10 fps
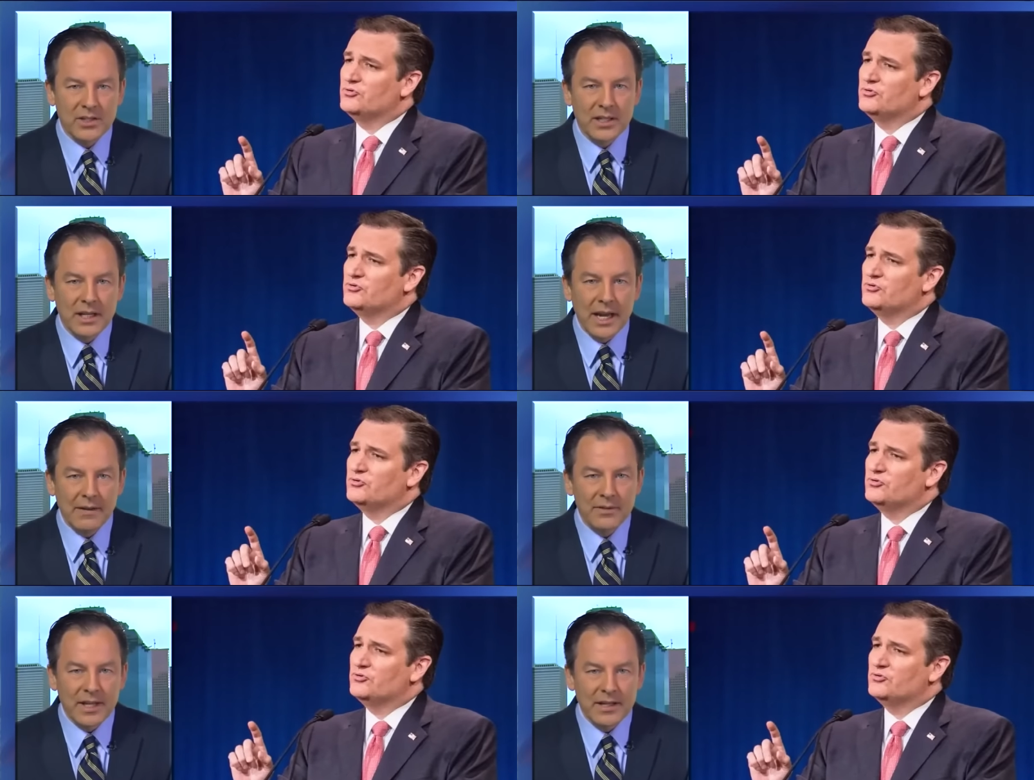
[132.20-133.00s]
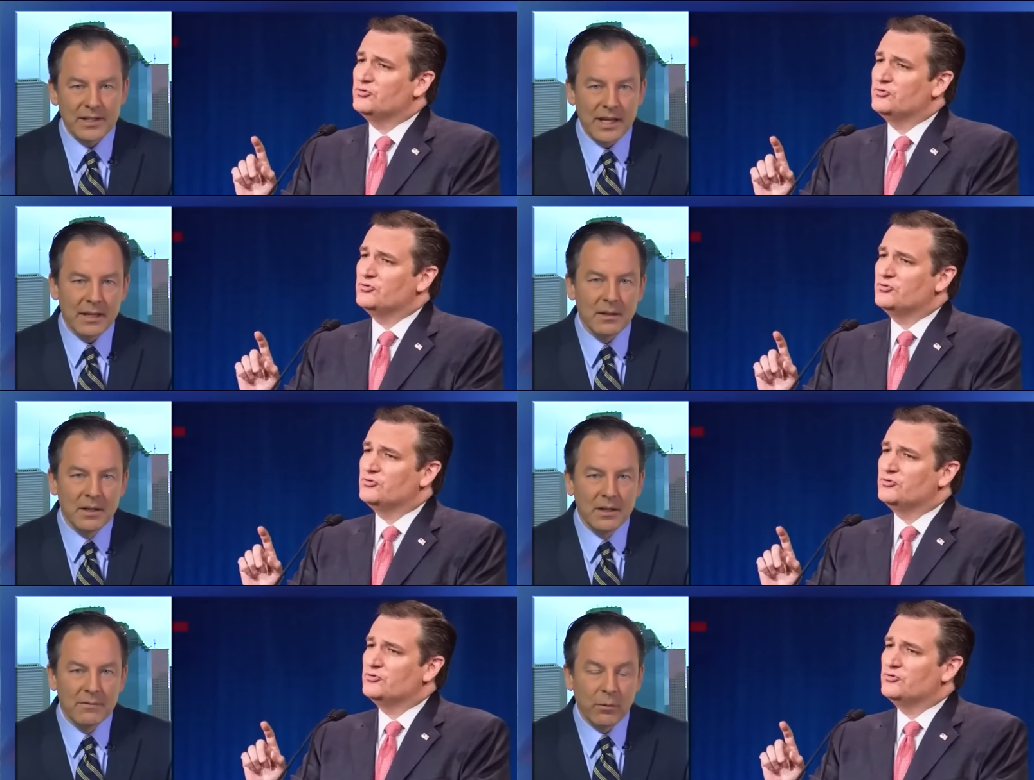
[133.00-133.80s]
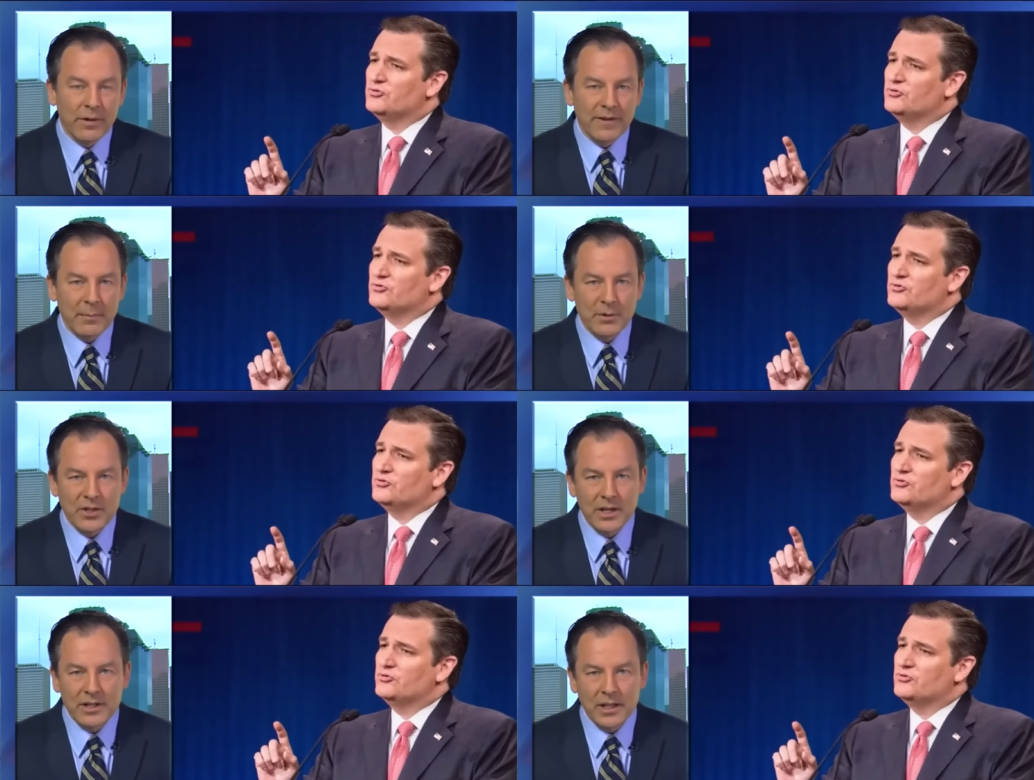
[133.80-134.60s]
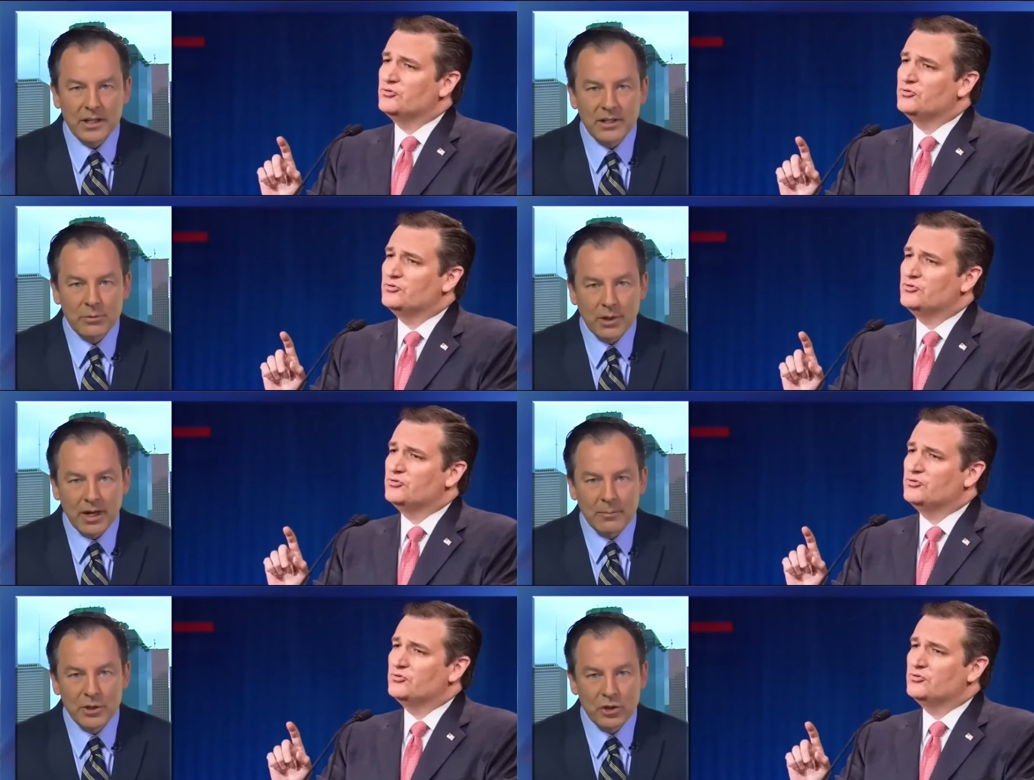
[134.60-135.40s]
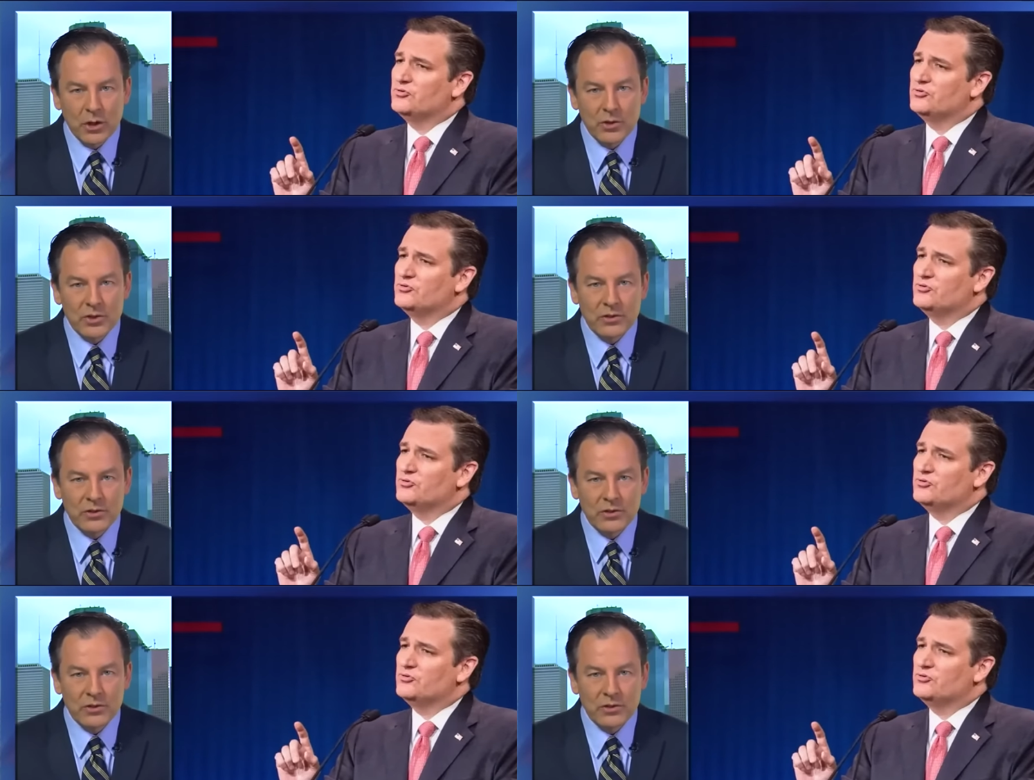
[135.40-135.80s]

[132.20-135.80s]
Speaker 1: and after that day, 45% of the delegates will have been chosen.